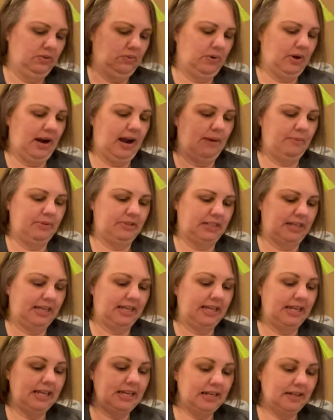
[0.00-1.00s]
where I was a
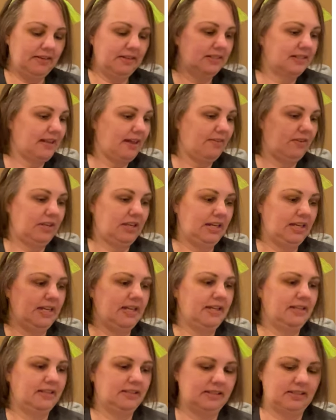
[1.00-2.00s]
kid in the
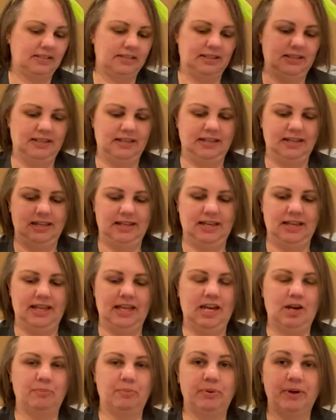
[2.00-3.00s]
70s
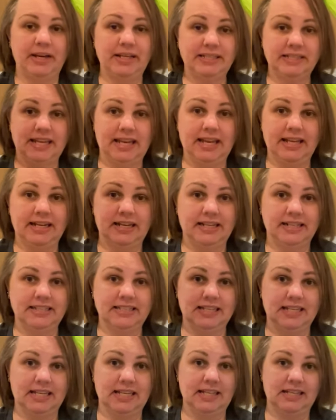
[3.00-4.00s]
and a preteen and a
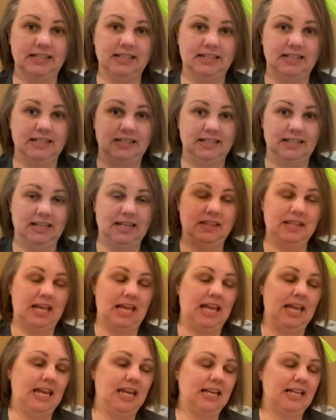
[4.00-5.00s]
teen in the
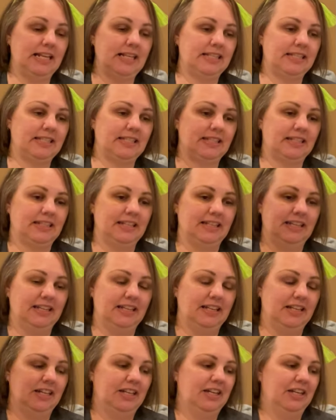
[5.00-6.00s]
80s.
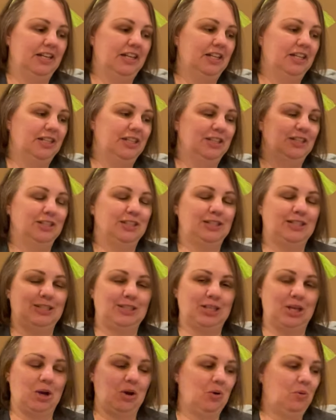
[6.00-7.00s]

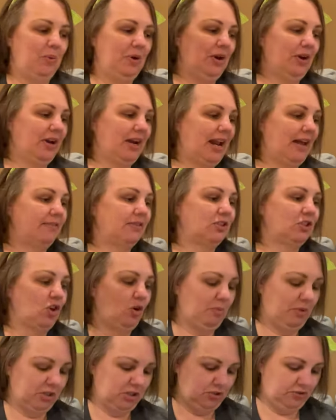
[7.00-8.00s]
So we are going to have
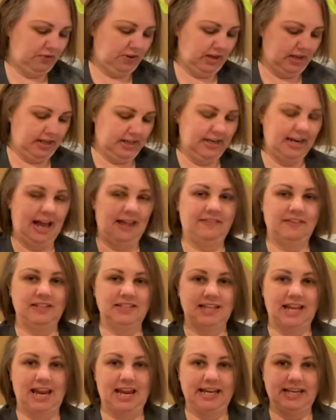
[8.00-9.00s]
so much fun at
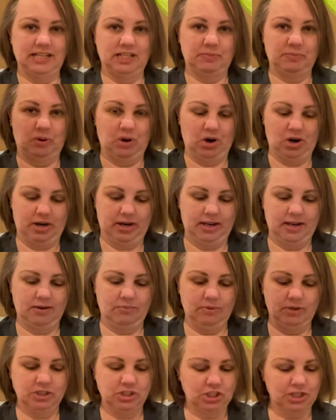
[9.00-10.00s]
this 80s party,
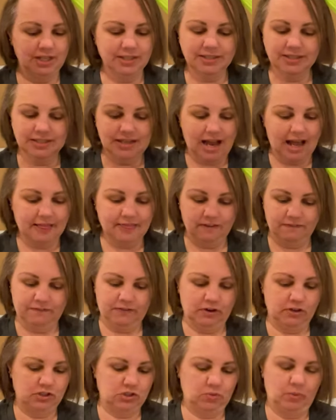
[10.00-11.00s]
which it's not the
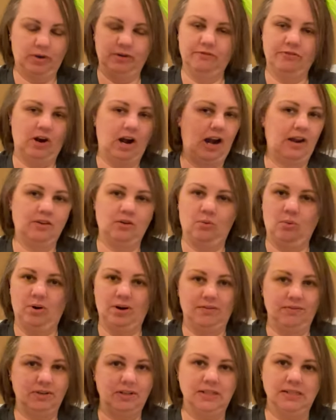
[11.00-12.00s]
first one for either
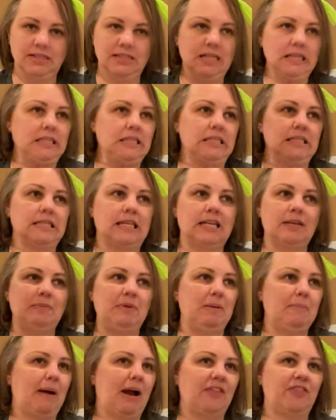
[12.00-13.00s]
one of us. This is going to
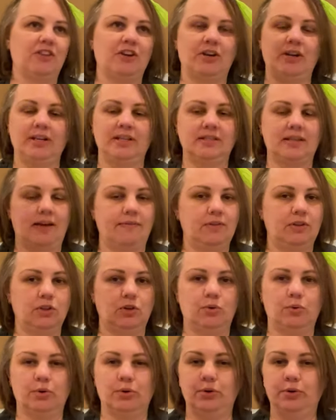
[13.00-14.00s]
be my 37th
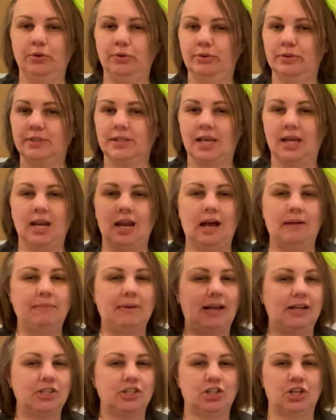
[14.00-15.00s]
cruise and I'm
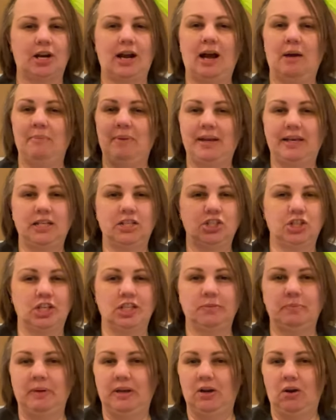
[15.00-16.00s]
not sure how many
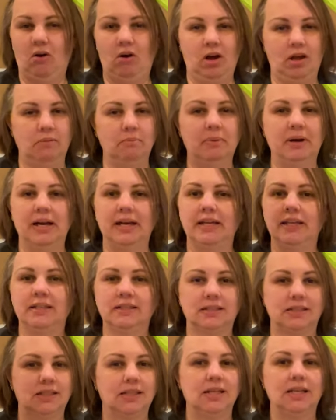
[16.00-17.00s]
she's been on, but
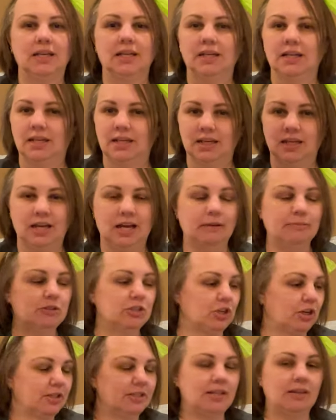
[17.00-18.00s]
I'm
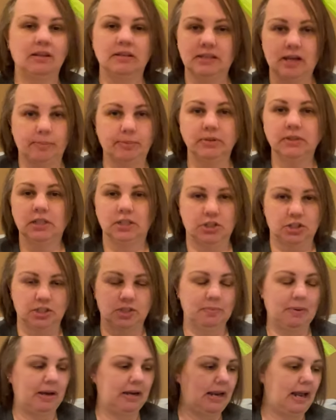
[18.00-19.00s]
sure it's in the double
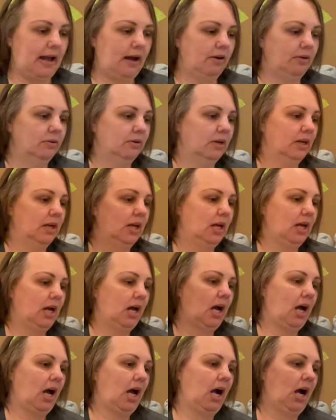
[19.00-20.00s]
digits by now.
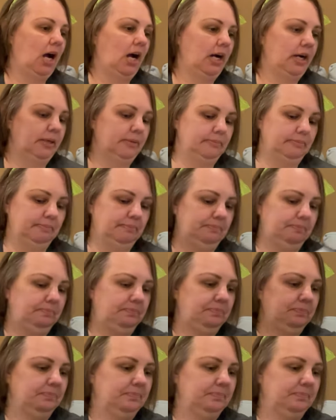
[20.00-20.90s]
Um,